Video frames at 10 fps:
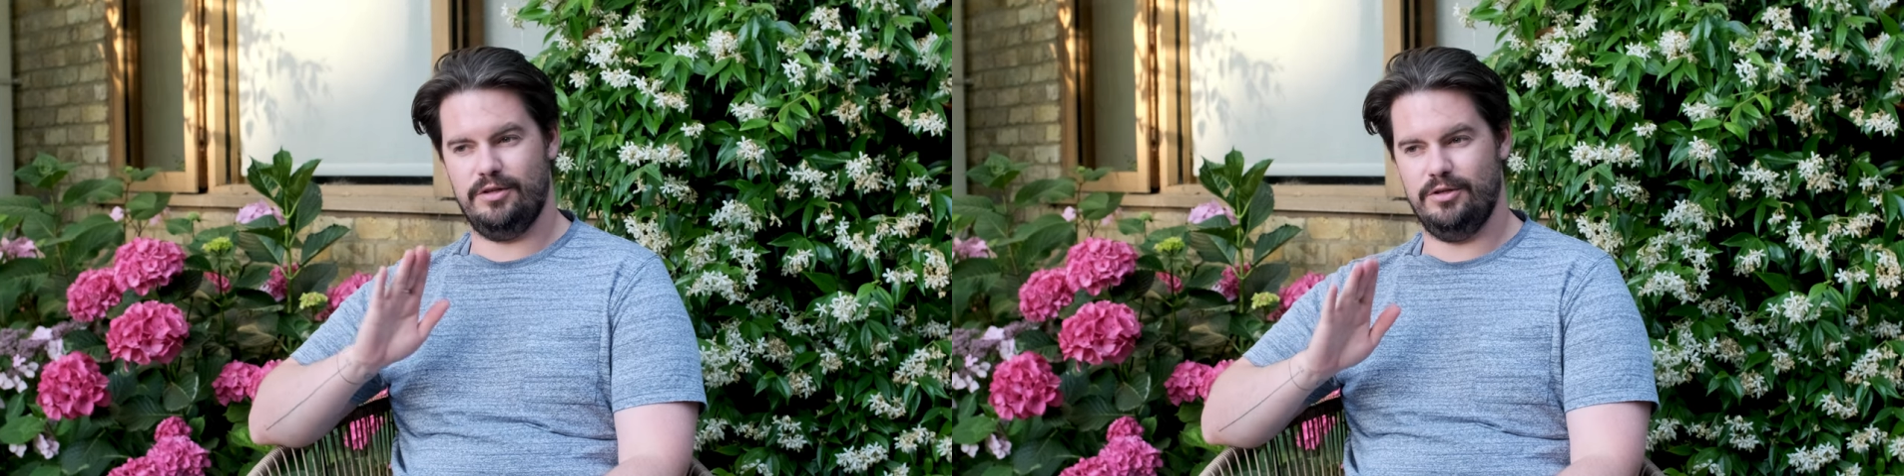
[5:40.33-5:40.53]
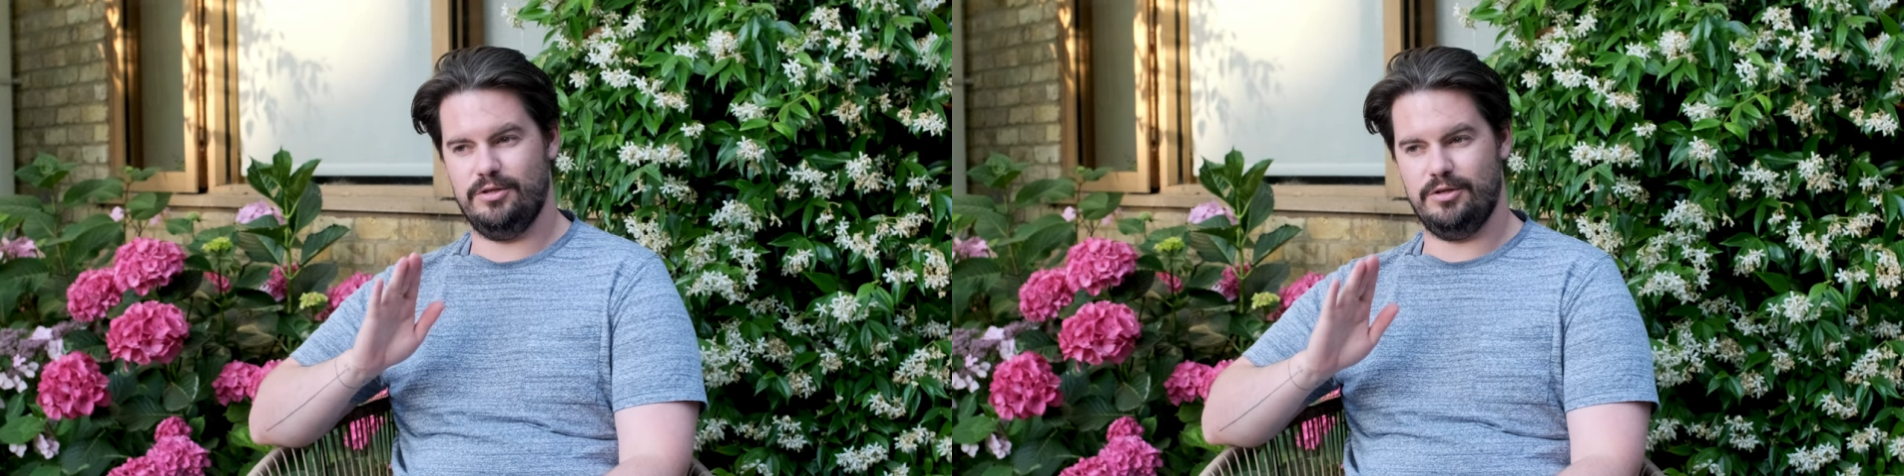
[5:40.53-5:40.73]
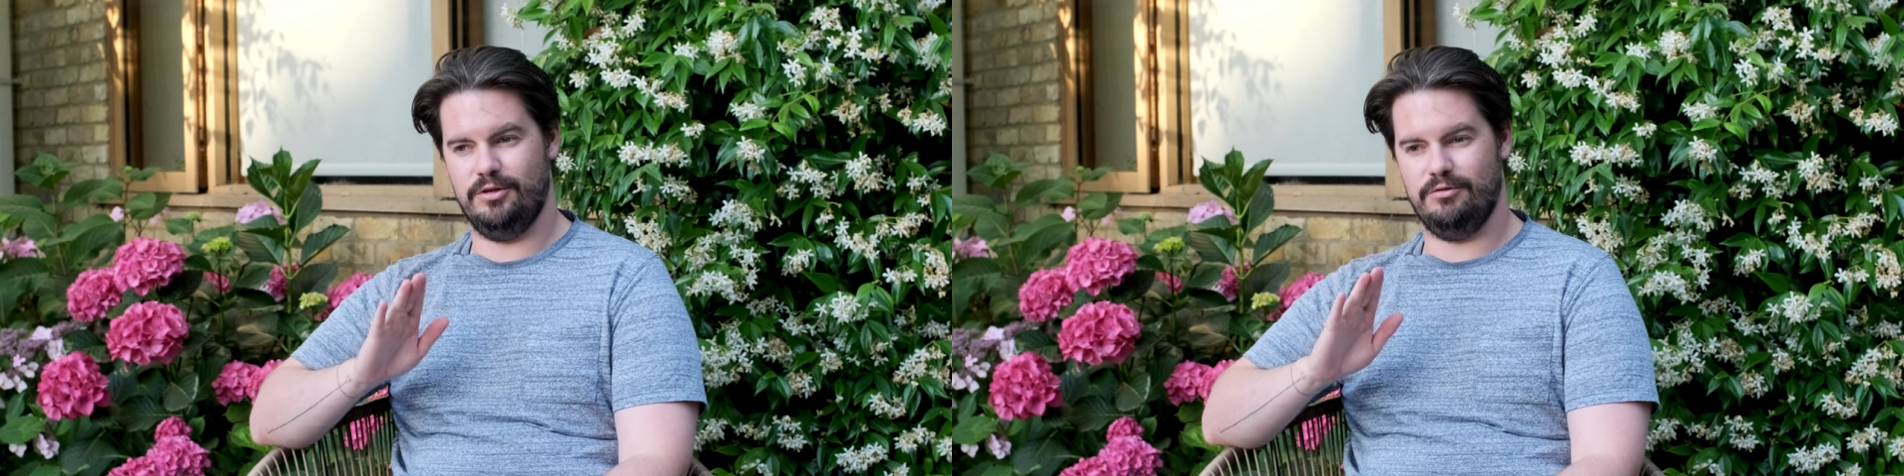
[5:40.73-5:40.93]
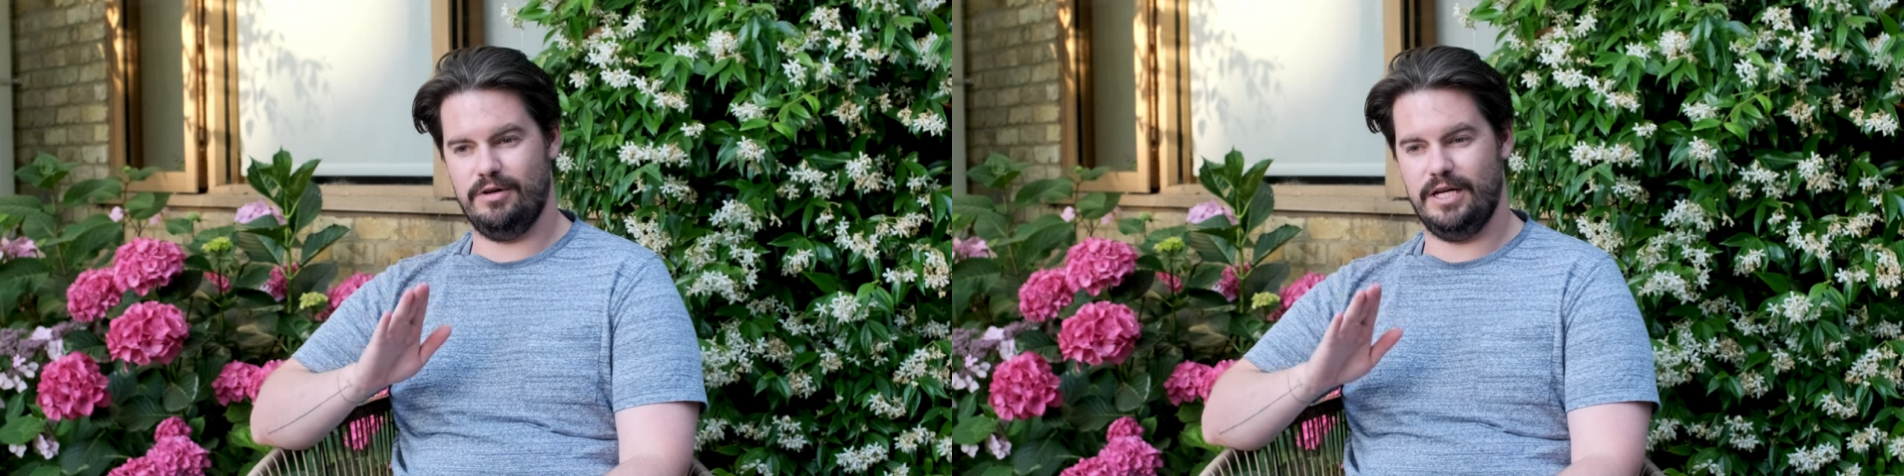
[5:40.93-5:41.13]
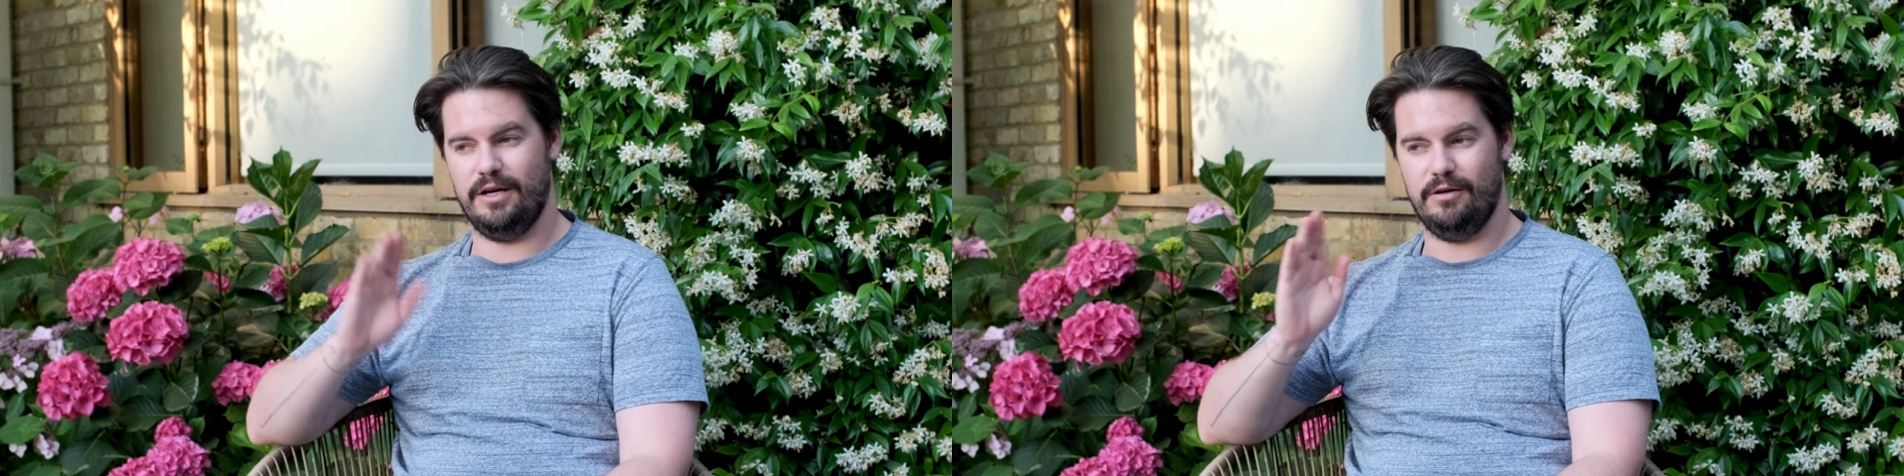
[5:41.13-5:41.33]
You shouldn't
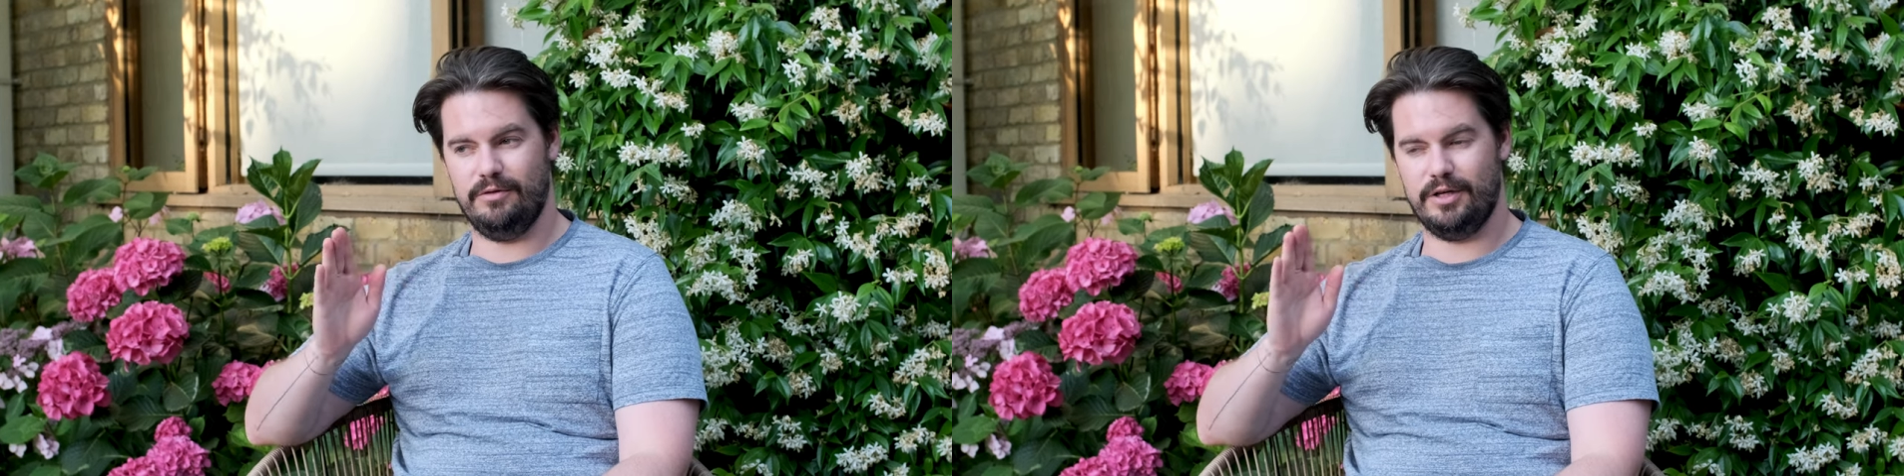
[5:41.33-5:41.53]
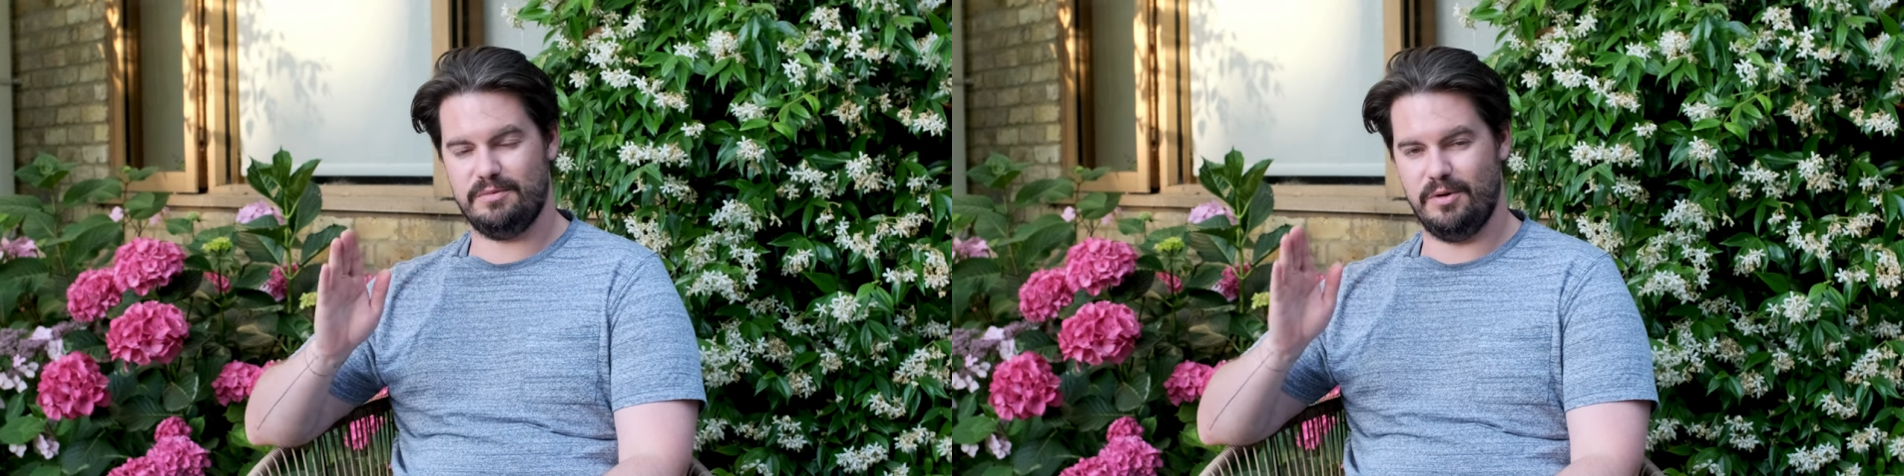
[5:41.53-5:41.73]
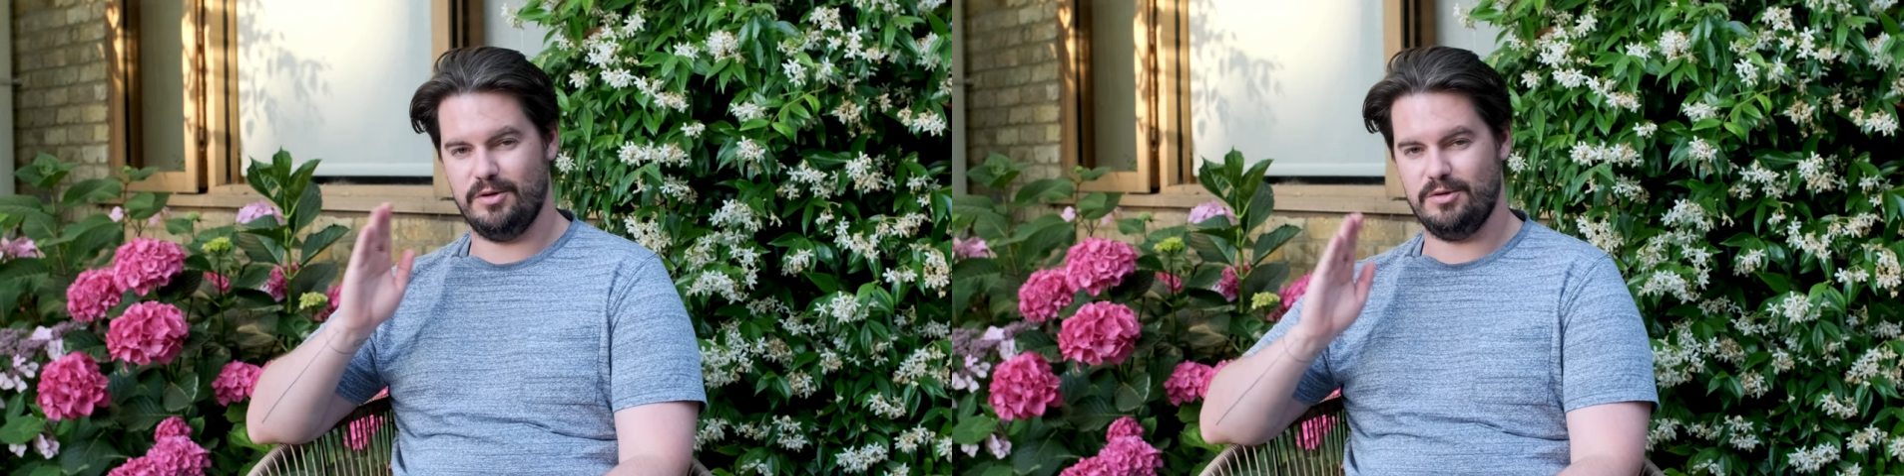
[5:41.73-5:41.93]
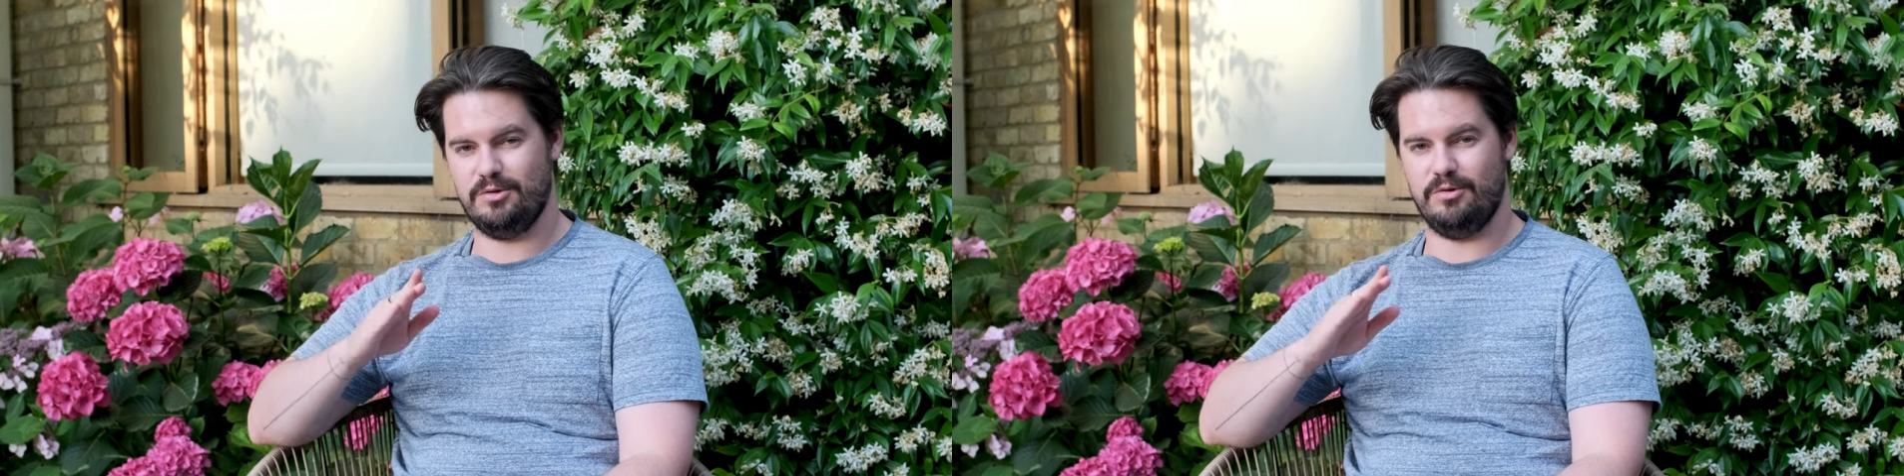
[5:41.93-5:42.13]
really overexpose